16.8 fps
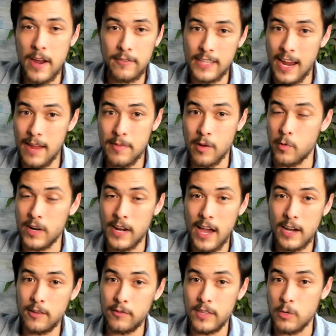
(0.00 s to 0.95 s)
of time that we're
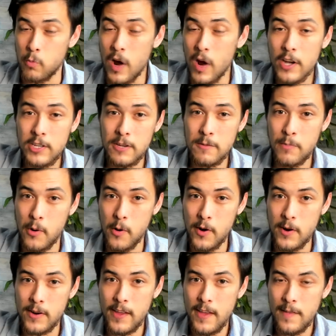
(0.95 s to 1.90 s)
not only watching
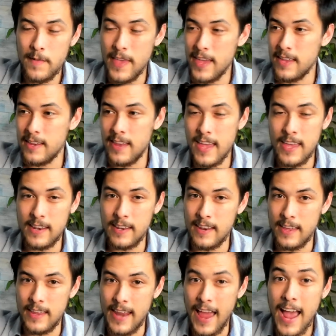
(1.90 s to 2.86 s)
porn and, and,
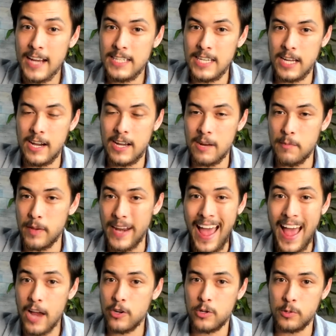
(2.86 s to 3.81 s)
and acting on it but
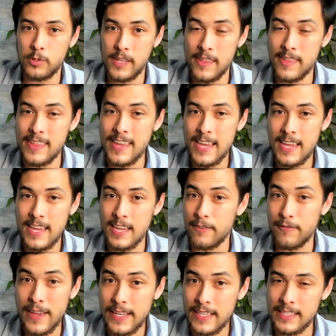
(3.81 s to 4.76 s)
actually thinking and
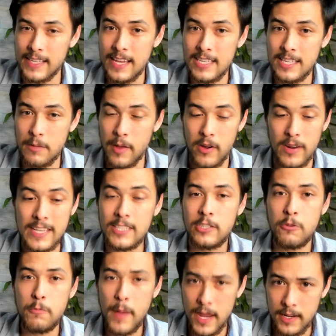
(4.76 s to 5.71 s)
fantasizing about is
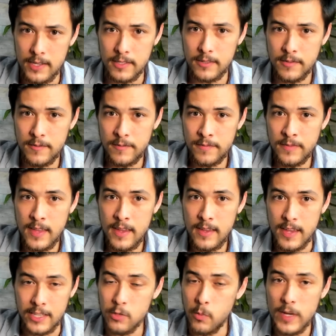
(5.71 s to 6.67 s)
stupendous
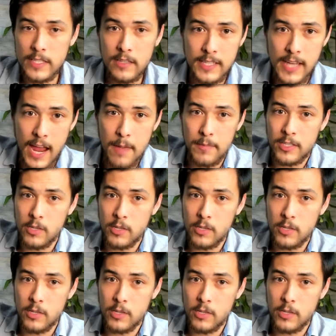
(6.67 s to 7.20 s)
it's a waste of time.